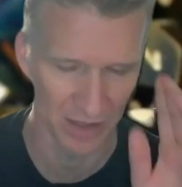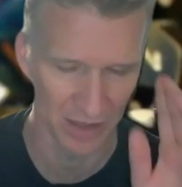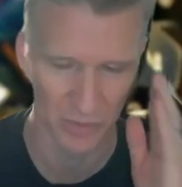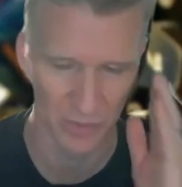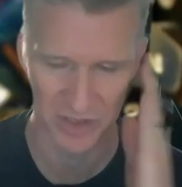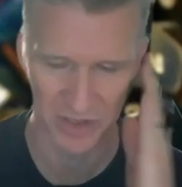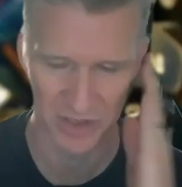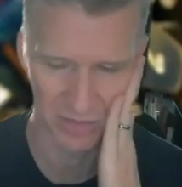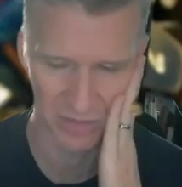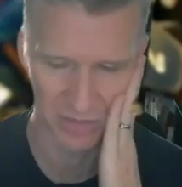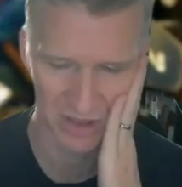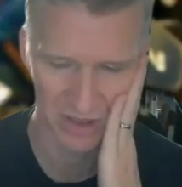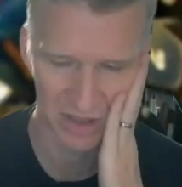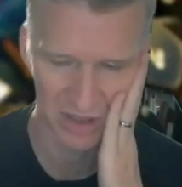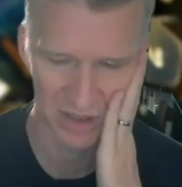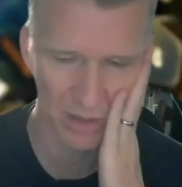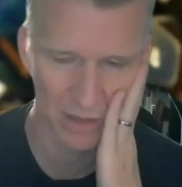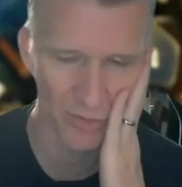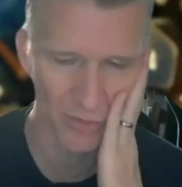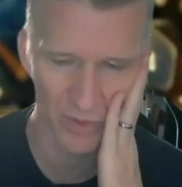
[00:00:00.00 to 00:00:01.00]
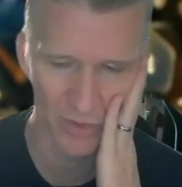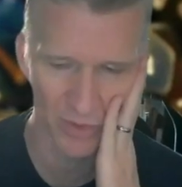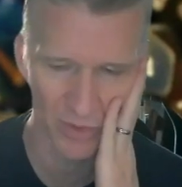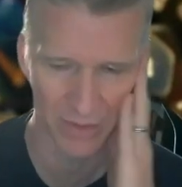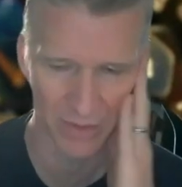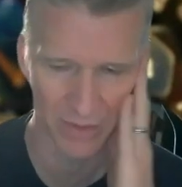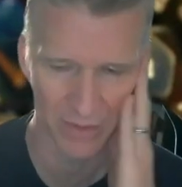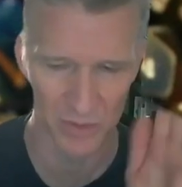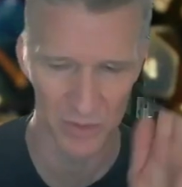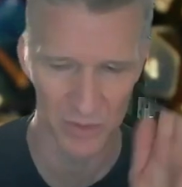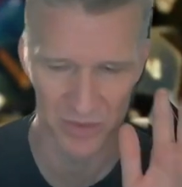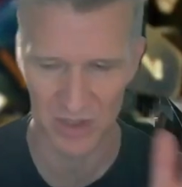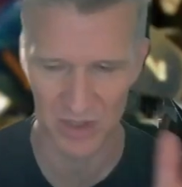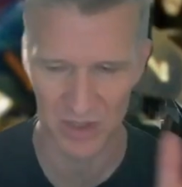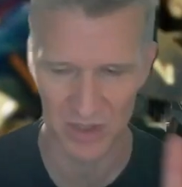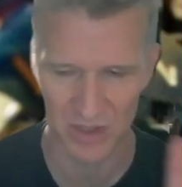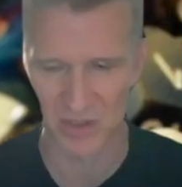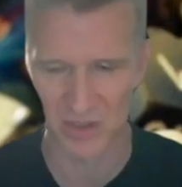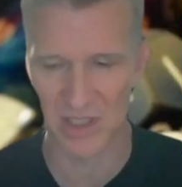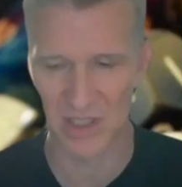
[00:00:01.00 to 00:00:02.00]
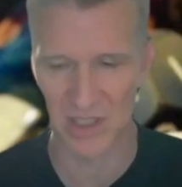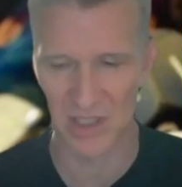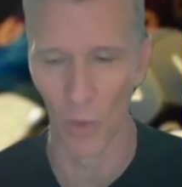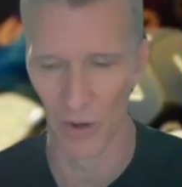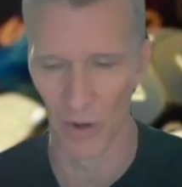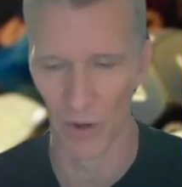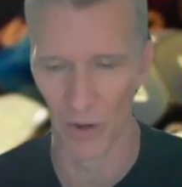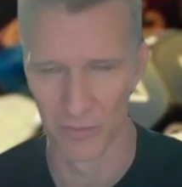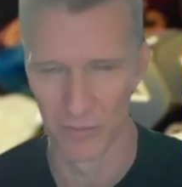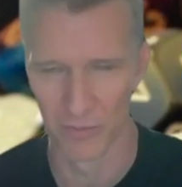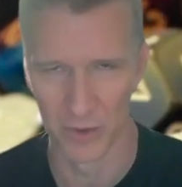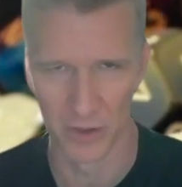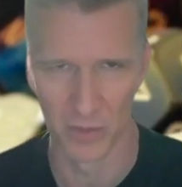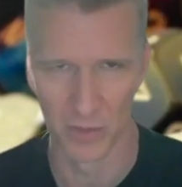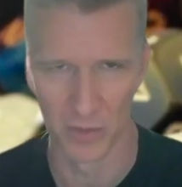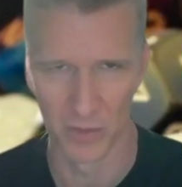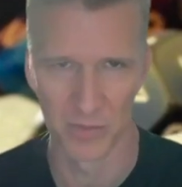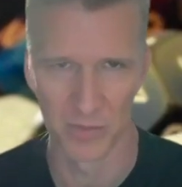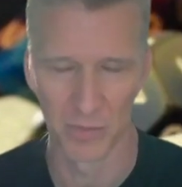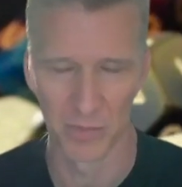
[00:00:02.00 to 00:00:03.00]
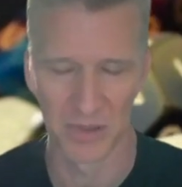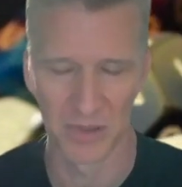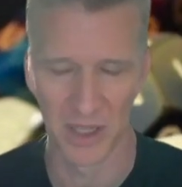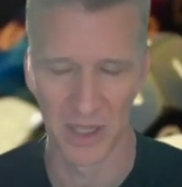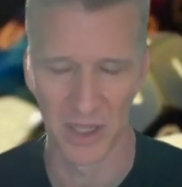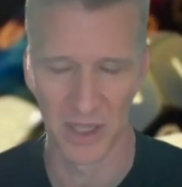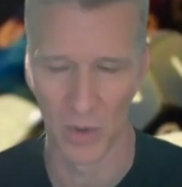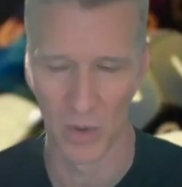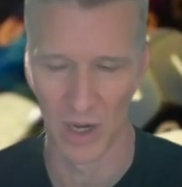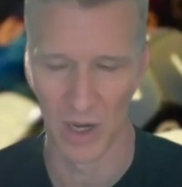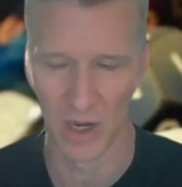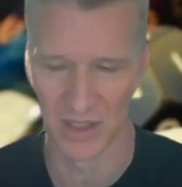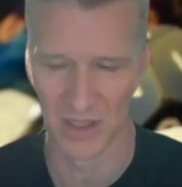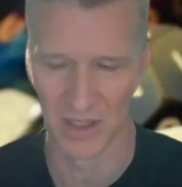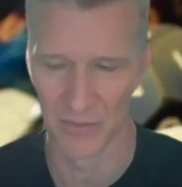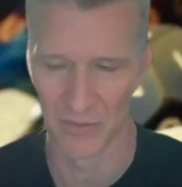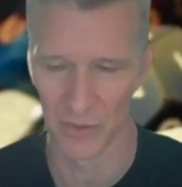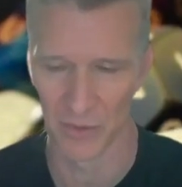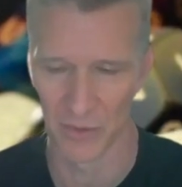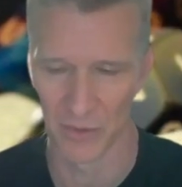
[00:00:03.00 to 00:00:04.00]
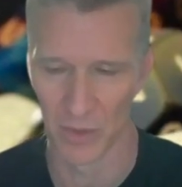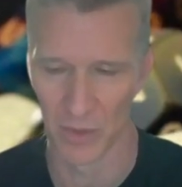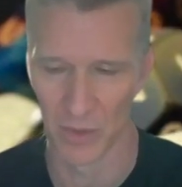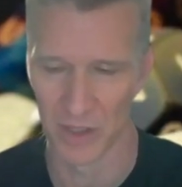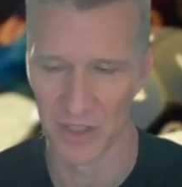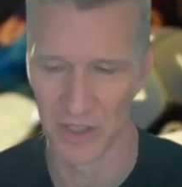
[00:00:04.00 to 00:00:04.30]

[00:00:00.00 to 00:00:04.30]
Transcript: which some of which am somewhat familiar with, but play wise not very much.